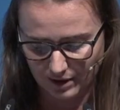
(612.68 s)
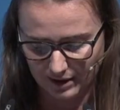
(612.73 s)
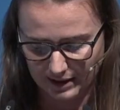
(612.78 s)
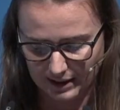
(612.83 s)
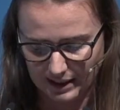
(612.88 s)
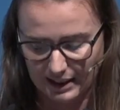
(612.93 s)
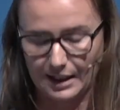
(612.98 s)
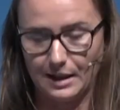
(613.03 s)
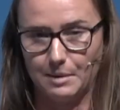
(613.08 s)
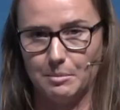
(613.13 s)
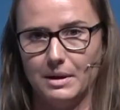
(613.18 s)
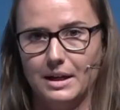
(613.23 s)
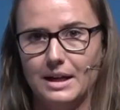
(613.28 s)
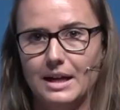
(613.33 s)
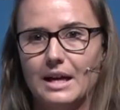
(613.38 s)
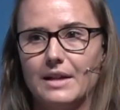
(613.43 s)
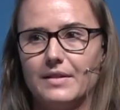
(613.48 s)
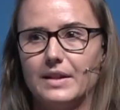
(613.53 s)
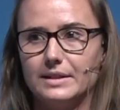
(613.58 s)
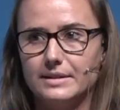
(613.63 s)
scheme
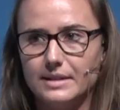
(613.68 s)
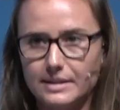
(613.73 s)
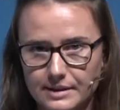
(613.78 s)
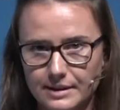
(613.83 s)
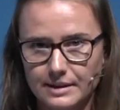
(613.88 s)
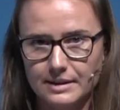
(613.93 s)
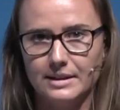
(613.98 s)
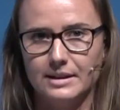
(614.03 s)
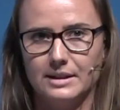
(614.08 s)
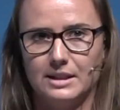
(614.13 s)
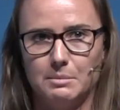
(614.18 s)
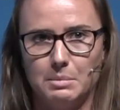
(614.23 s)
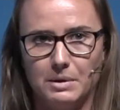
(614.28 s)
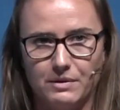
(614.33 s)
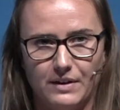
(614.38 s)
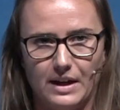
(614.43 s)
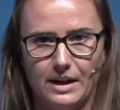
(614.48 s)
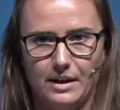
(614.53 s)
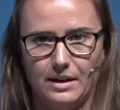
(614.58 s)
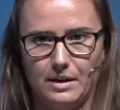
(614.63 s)
that doesn't need to be
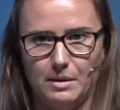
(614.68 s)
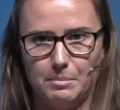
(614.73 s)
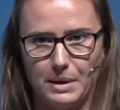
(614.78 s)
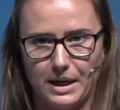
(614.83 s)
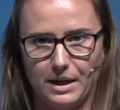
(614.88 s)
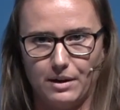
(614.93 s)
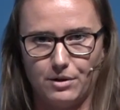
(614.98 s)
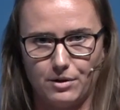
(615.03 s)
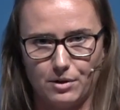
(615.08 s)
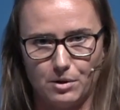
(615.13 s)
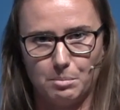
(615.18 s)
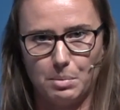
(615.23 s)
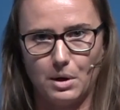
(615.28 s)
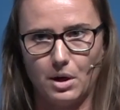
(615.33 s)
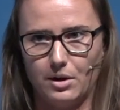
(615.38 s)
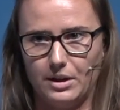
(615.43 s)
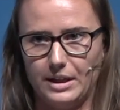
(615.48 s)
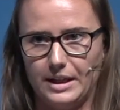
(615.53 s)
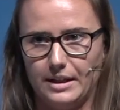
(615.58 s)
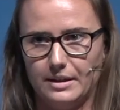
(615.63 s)
vetted by third
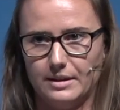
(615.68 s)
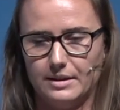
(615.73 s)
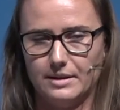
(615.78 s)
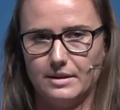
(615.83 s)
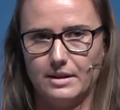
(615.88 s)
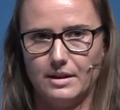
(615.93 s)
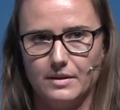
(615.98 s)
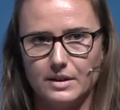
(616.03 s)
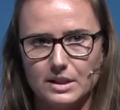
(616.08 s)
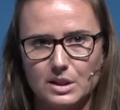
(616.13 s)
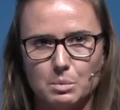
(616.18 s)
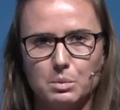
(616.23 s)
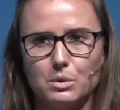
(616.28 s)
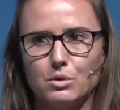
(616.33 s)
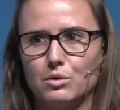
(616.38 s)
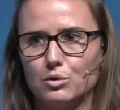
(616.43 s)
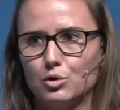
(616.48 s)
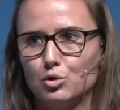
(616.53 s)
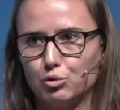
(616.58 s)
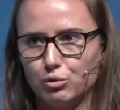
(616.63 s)
parties? This
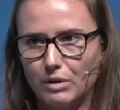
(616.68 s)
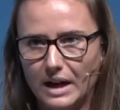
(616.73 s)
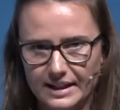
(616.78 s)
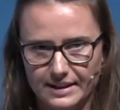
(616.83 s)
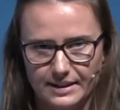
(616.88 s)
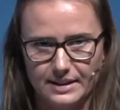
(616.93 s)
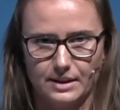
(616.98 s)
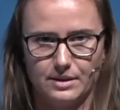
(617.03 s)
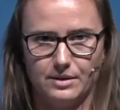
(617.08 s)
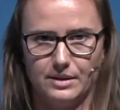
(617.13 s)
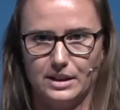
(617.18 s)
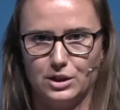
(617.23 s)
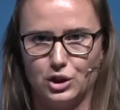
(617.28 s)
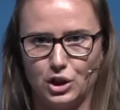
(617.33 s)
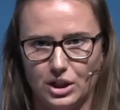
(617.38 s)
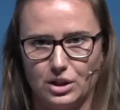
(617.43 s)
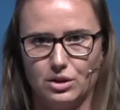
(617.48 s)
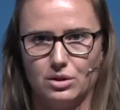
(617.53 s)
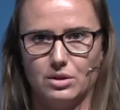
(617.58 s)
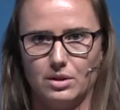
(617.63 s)
would drastically
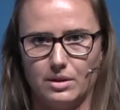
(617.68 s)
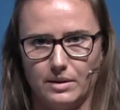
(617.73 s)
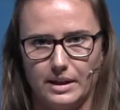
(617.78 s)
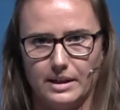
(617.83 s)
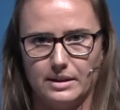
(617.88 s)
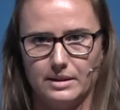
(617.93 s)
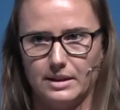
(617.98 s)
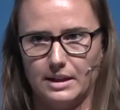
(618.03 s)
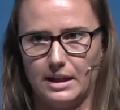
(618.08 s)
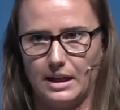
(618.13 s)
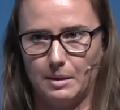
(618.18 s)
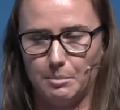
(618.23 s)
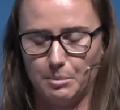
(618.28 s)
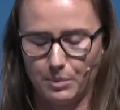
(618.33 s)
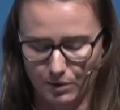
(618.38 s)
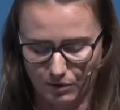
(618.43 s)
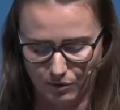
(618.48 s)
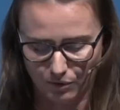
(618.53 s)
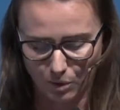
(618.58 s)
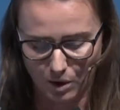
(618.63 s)
change the landscape
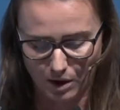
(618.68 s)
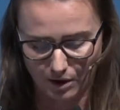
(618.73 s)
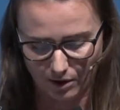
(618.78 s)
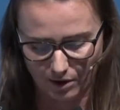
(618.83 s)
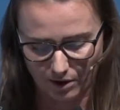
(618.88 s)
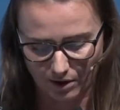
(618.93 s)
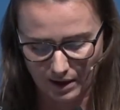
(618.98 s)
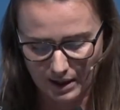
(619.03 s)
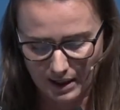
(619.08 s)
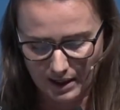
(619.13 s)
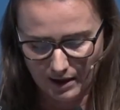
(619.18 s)
of water